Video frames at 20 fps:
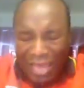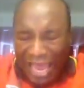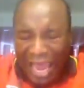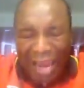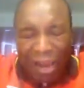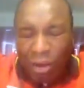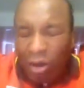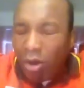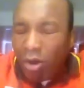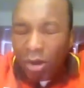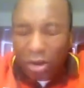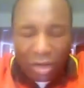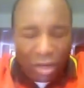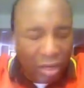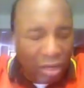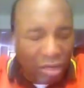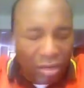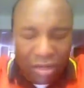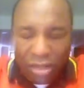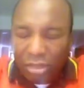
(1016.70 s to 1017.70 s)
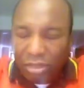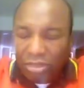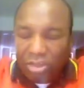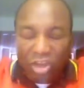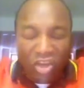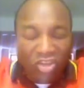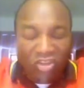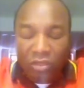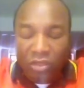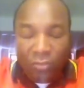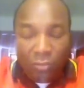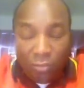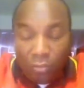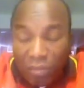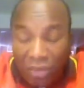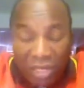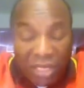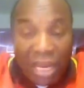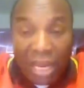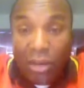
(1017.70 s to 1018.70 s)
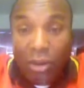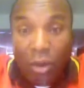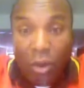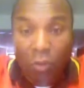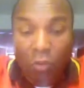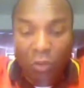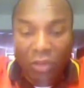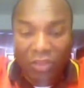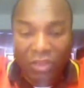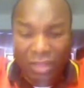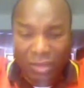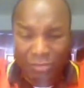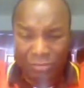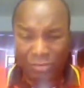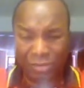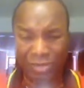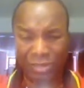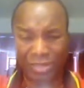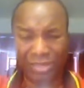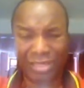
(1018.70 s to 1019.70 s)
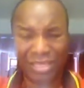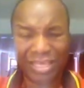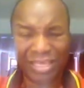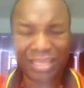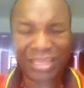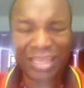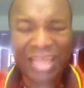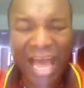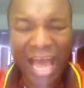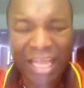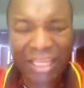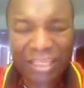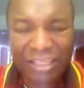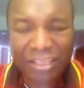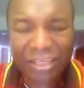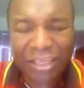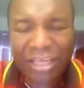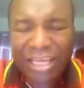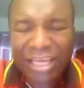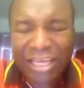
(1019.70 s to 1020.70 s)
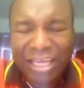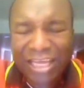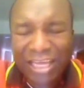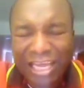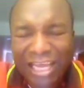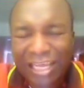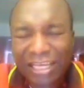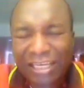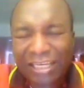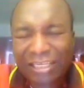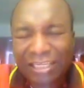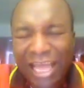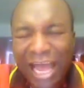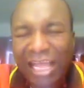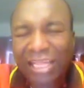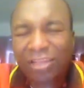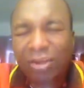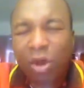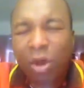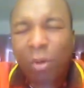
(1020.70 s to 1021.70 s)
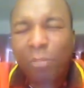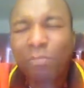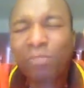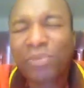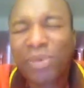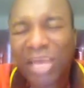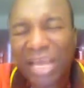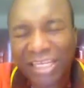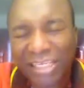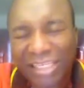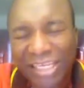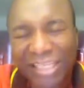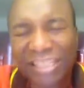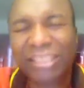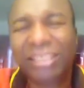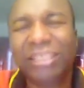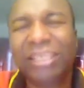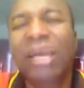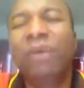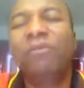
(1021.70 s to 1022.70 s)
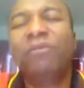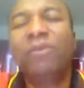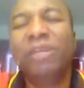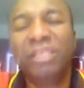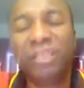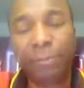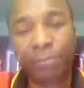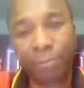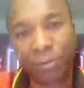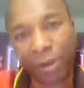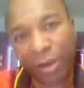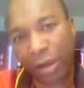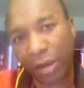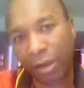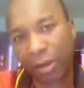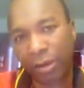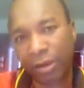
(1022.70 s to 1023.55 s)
alone, just being alone with him. That ambience itself is a prayer.